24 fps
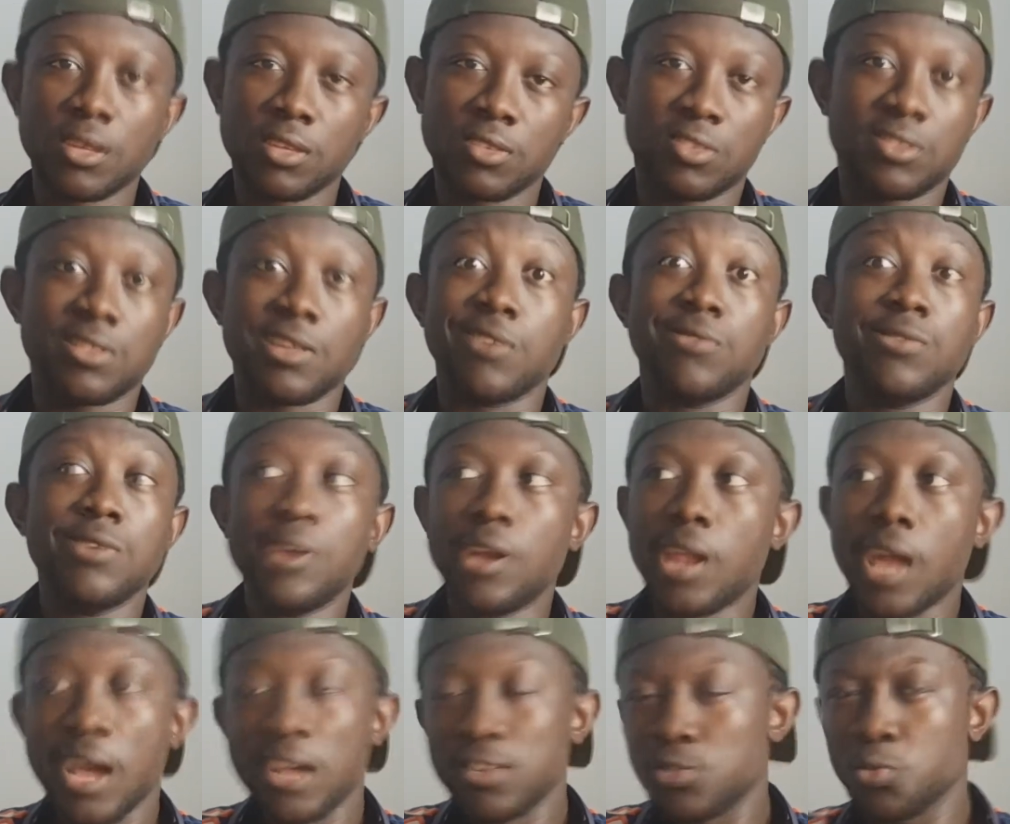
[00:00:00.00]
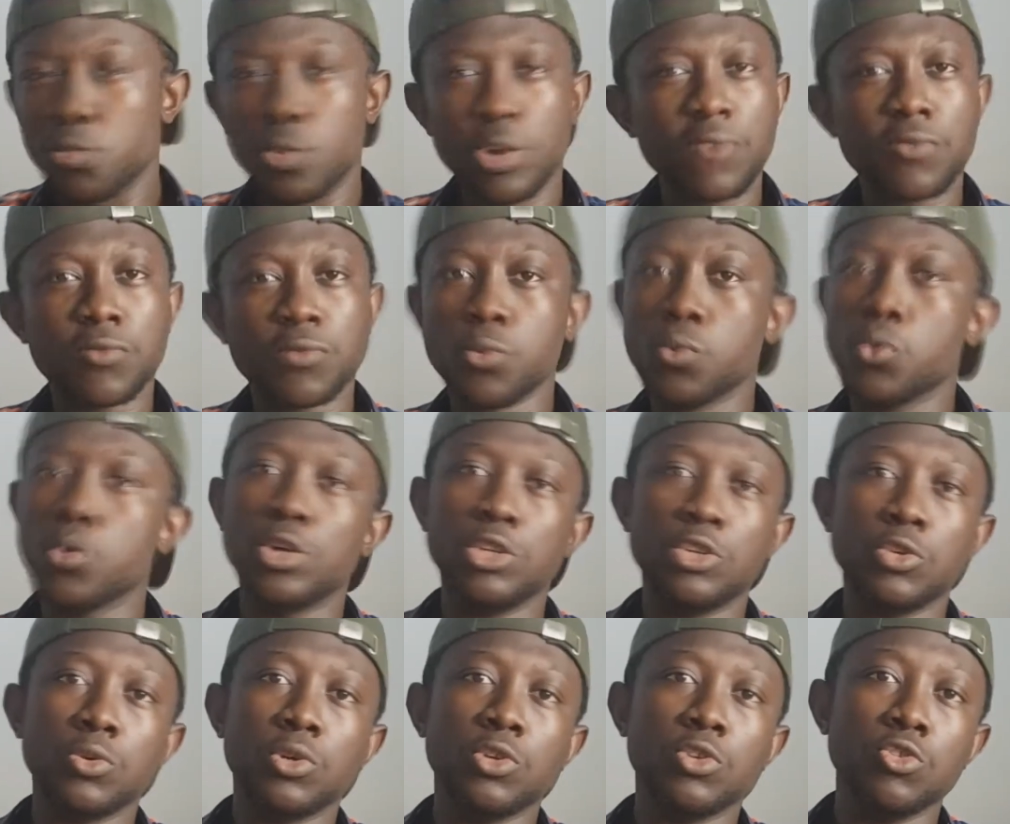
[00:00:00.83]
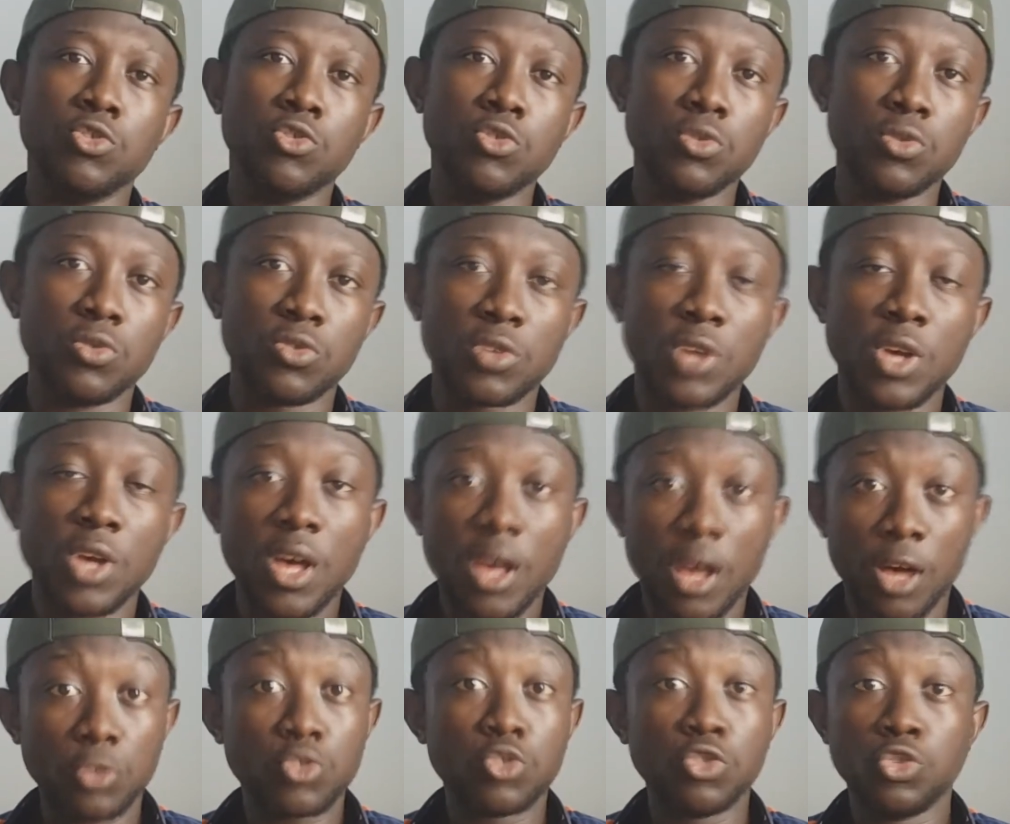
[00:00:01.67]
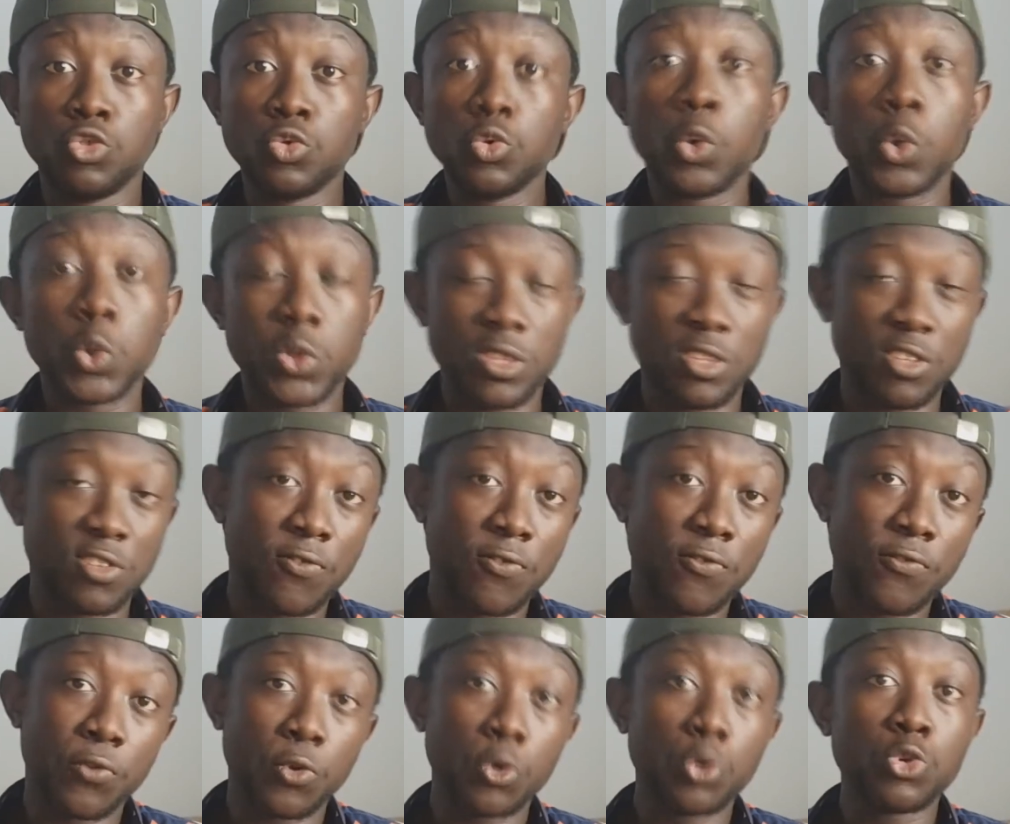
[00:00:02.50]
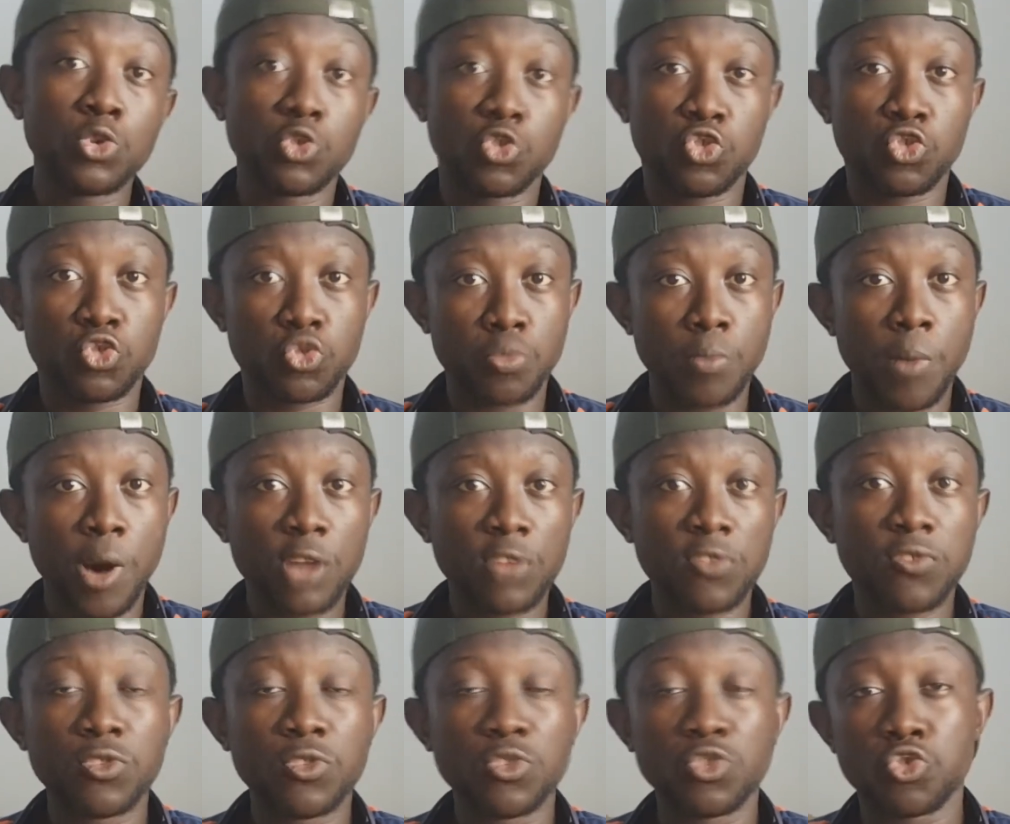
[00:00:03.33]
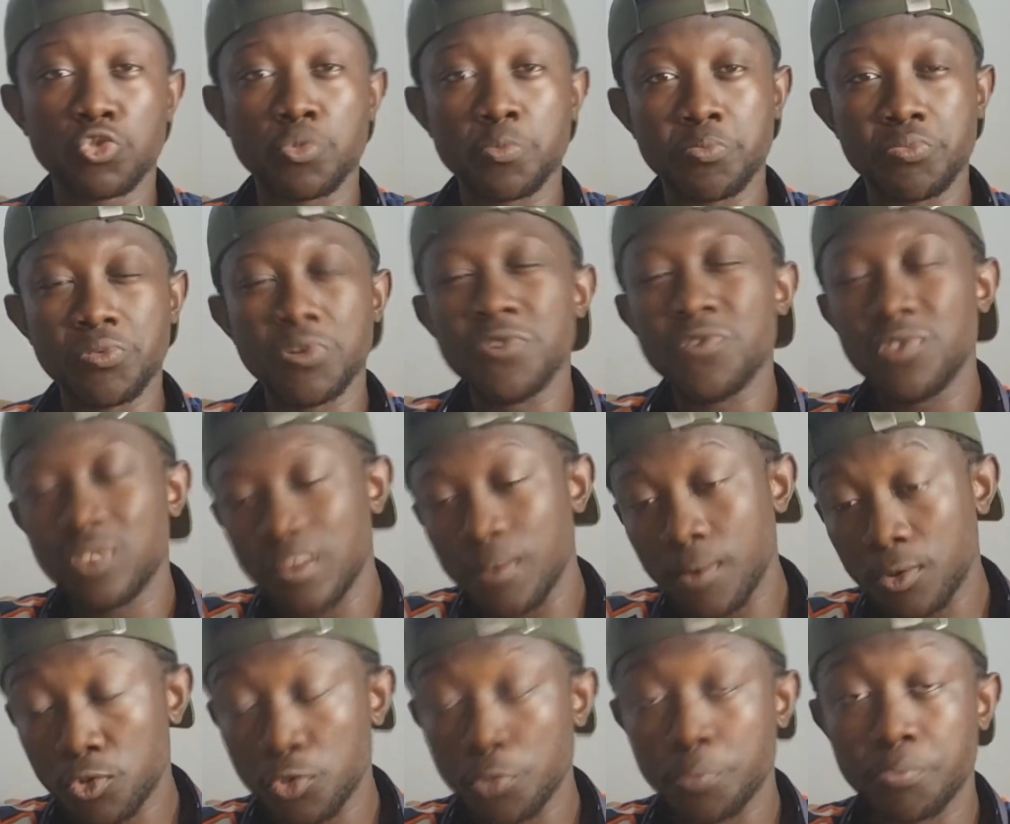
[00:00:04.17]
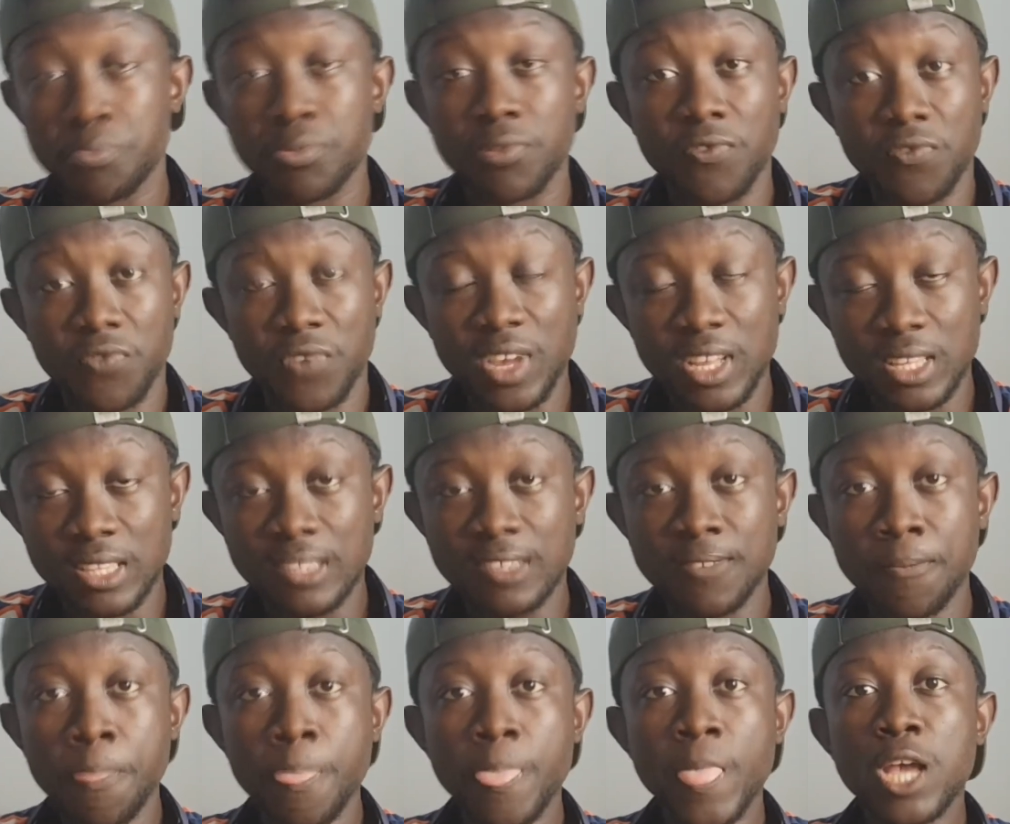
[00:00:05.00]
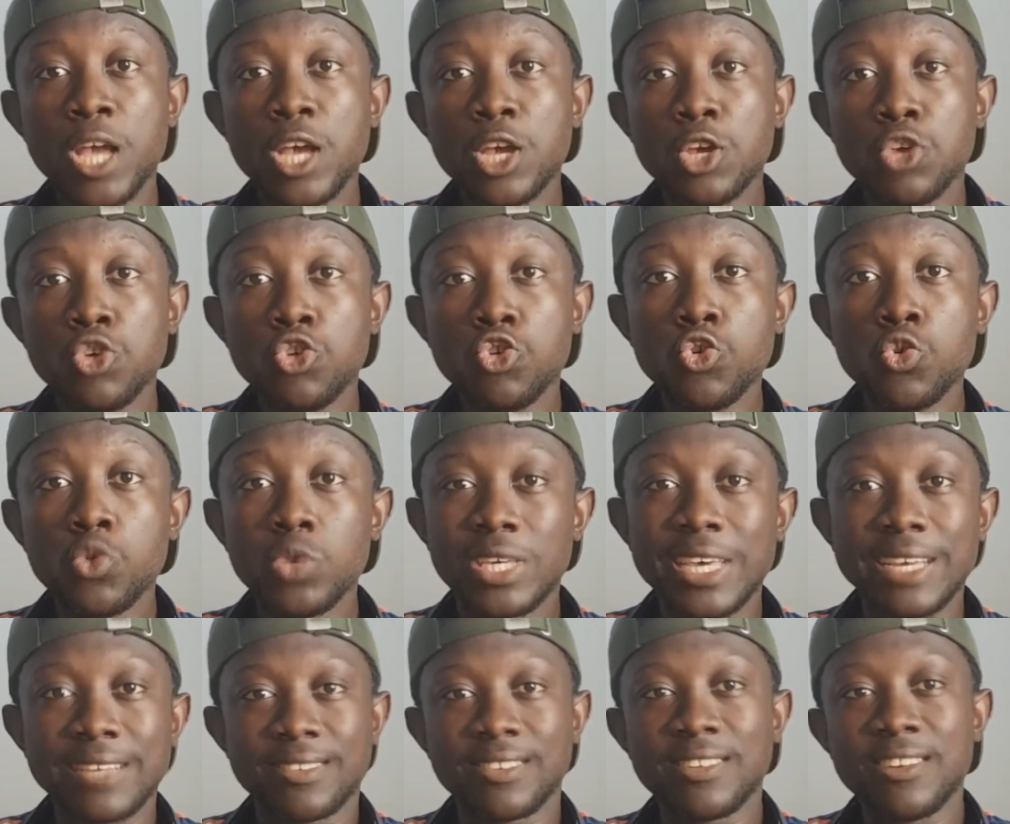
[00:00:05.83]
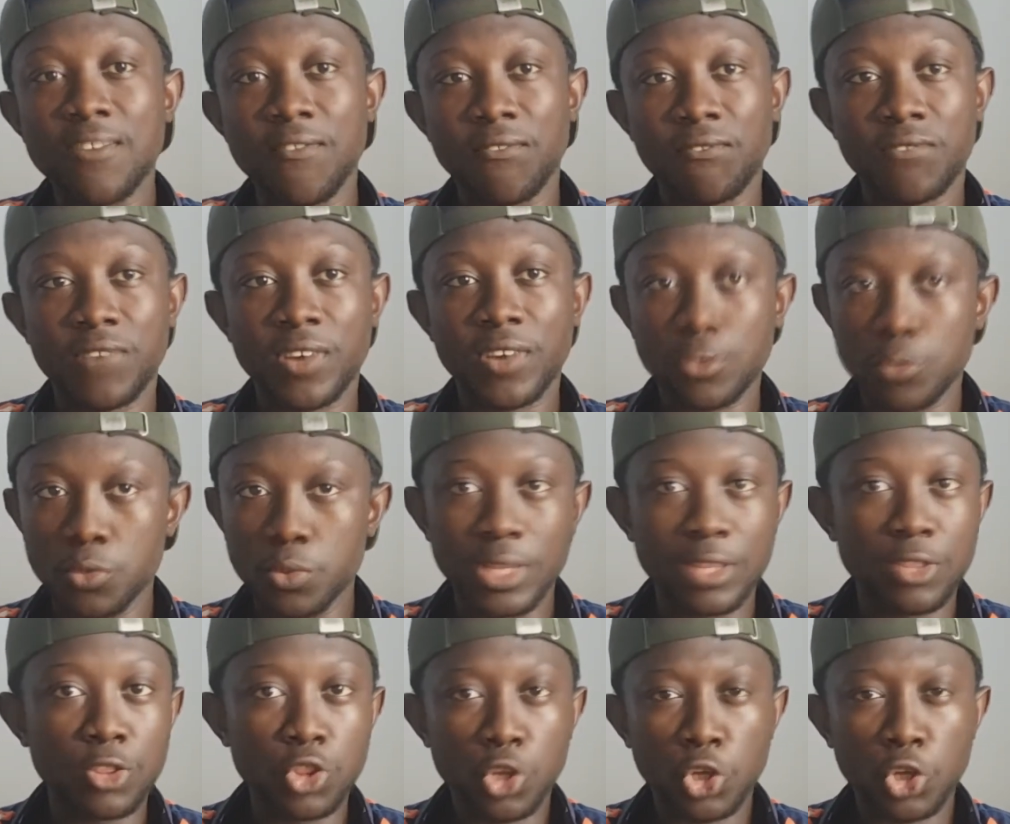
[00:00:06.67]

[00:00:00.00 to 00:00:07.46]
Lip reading: sterilize, whatever word you want to use, how to do all this for your smartphones to prevent you getting infected with it.